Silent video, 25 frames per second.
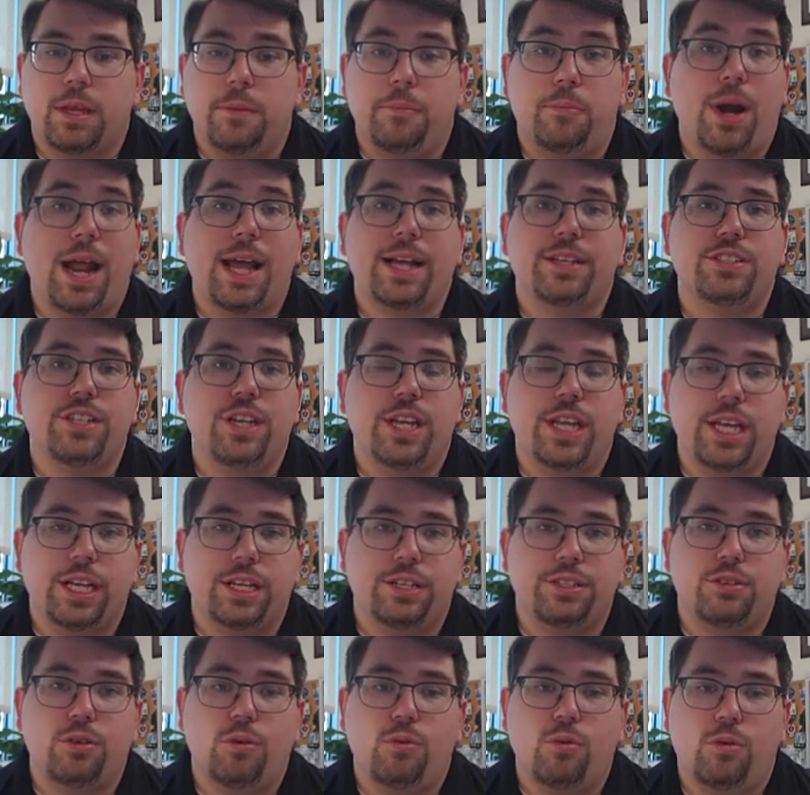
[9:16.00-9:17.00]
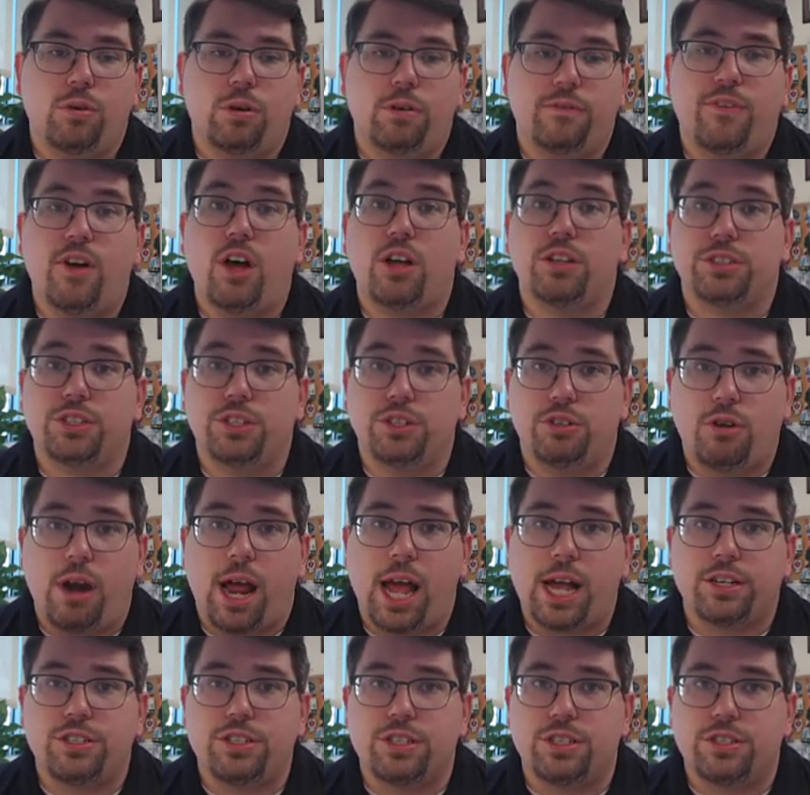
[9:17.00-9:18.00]
Braxton Hicks or false
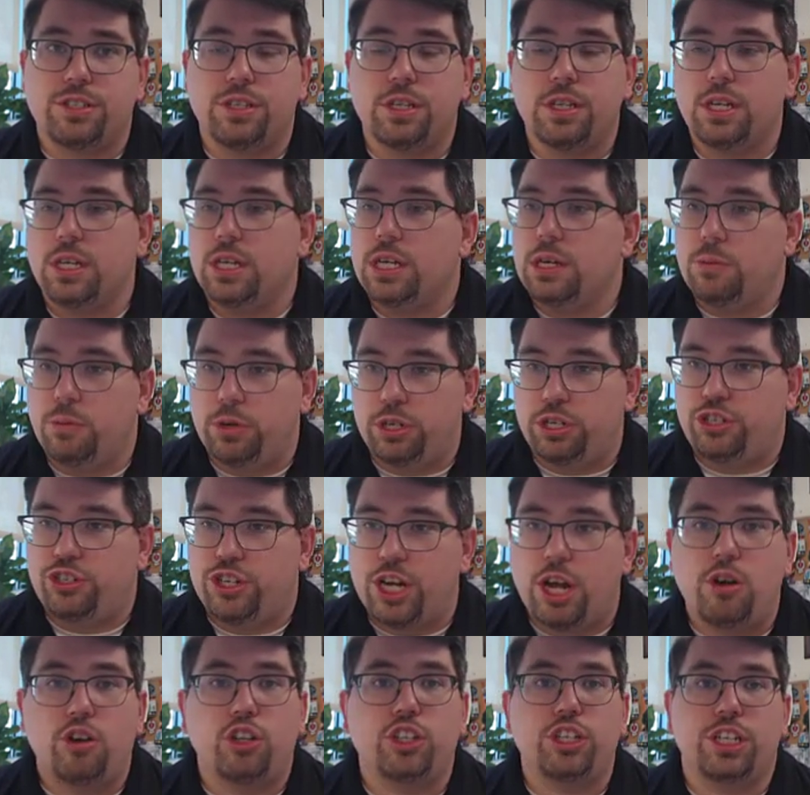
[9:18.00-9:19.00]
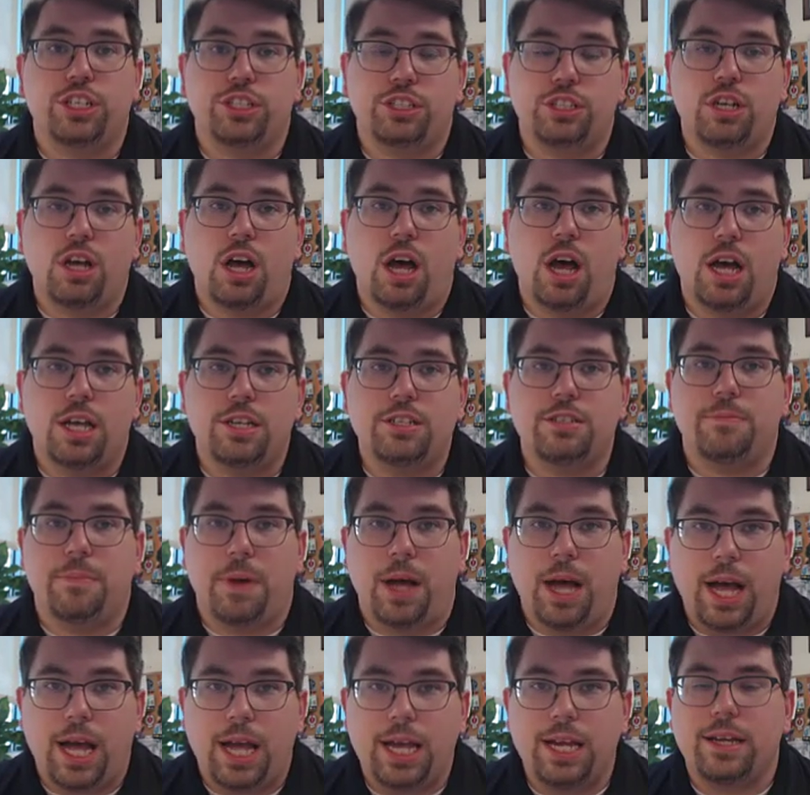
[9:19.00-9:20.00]
contractions, which generally is caused
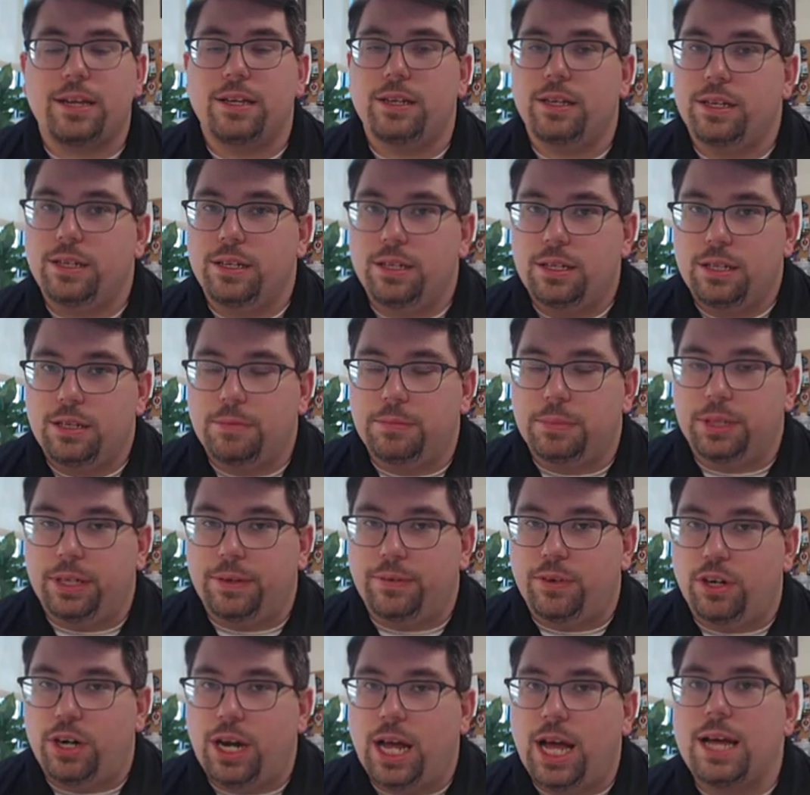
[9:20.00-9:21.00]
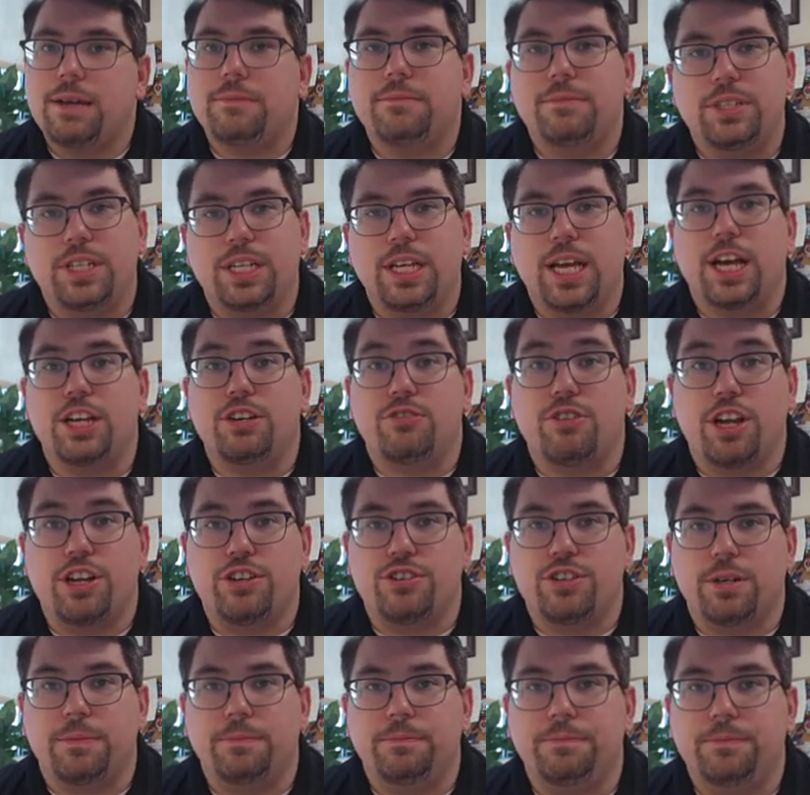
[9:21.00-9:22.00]
by, believe it or not,
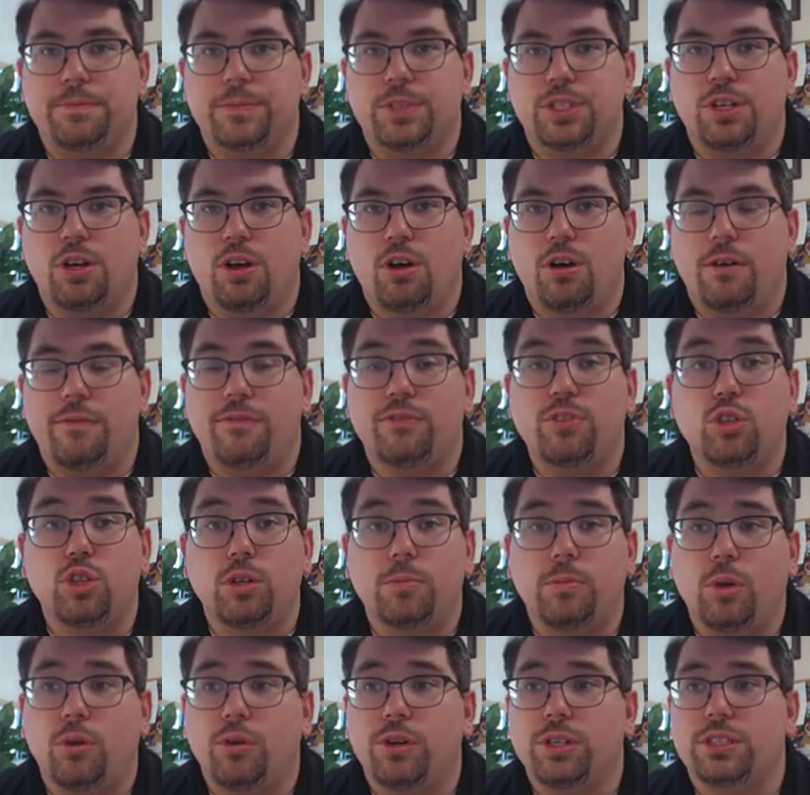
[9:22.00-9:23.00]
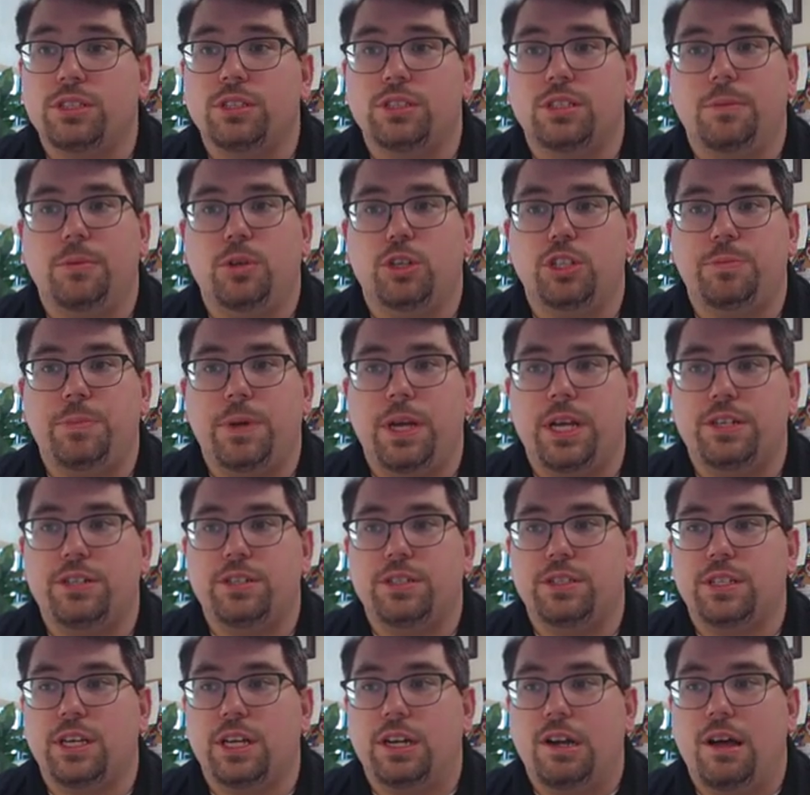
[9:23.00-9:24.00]
dehydration. So a fluid bolus in some of those
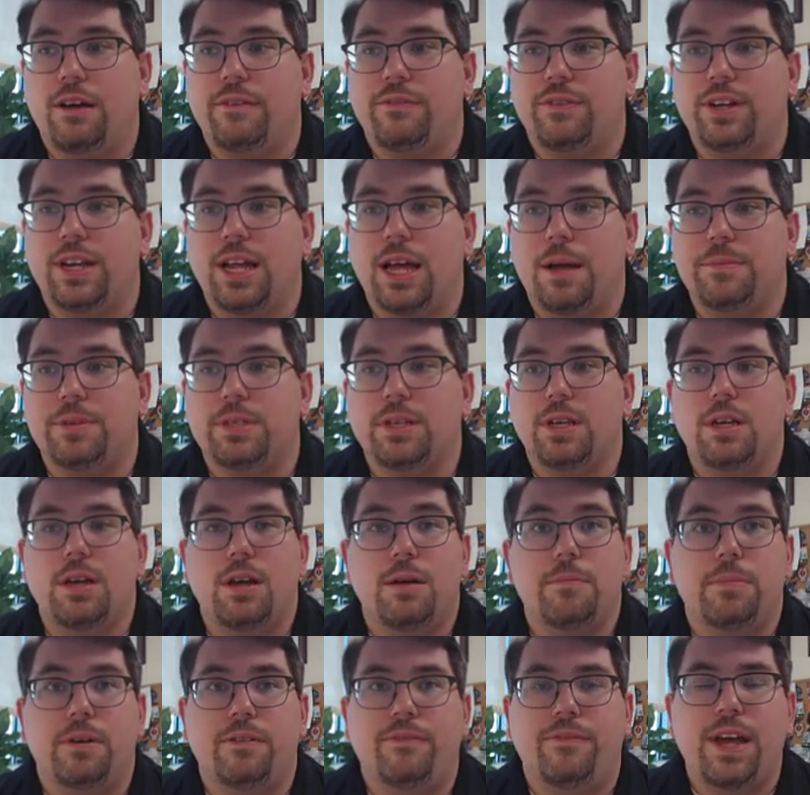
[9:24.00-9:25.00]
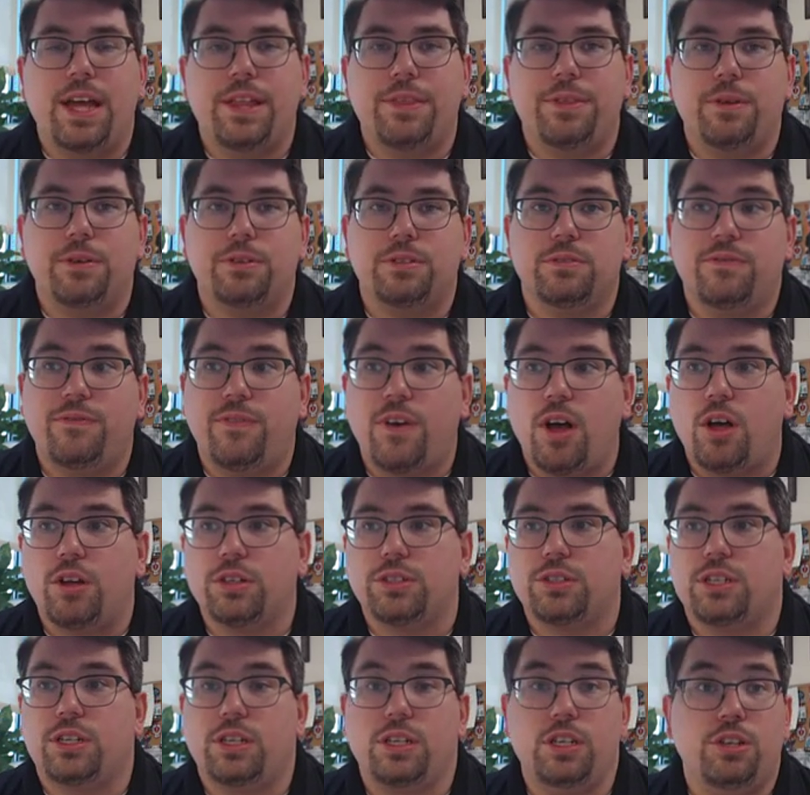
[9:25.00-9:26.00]
patients can oftentimes prevent those
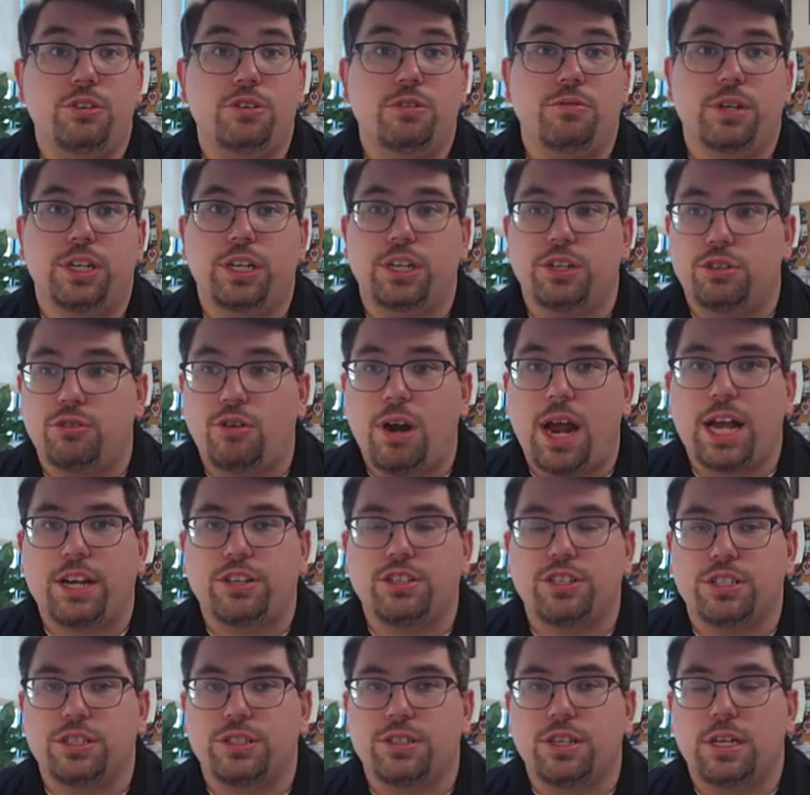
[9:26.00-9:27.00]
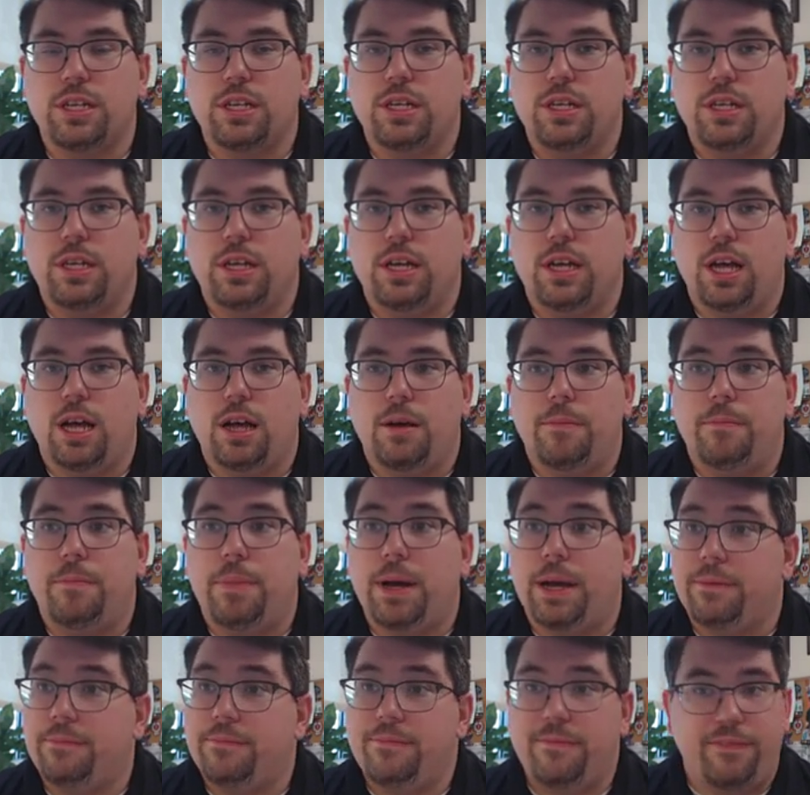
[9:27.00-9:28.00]
false uterine contractions
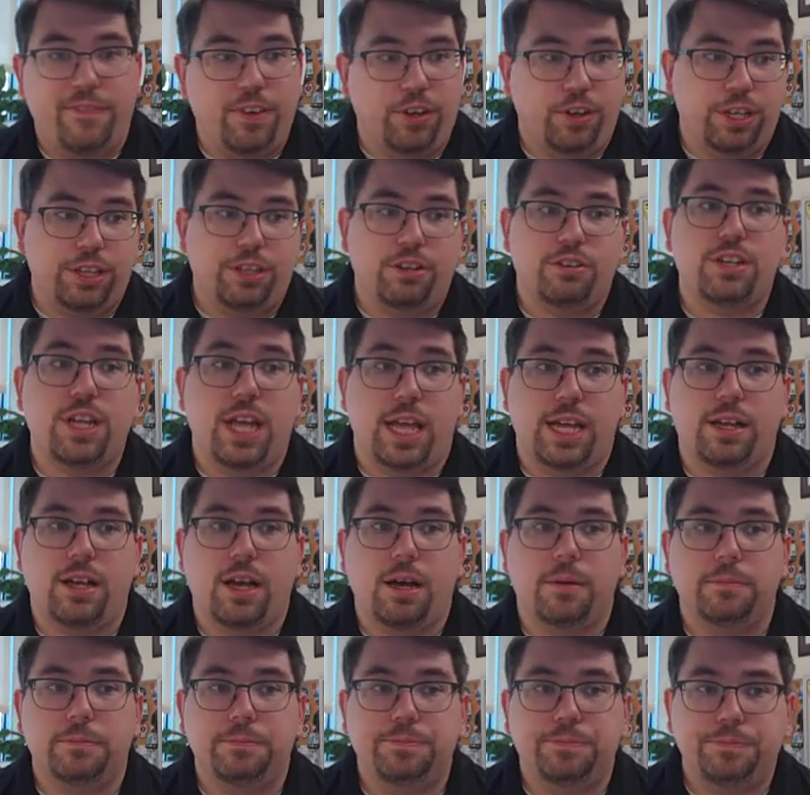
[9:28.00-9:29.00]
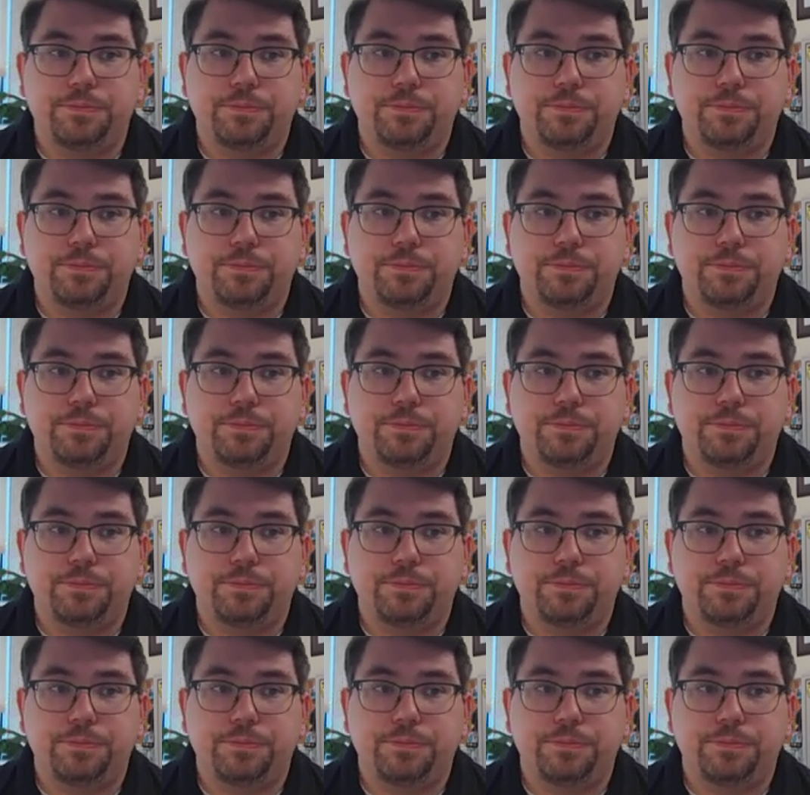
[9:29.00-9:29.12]
by filling their tank up.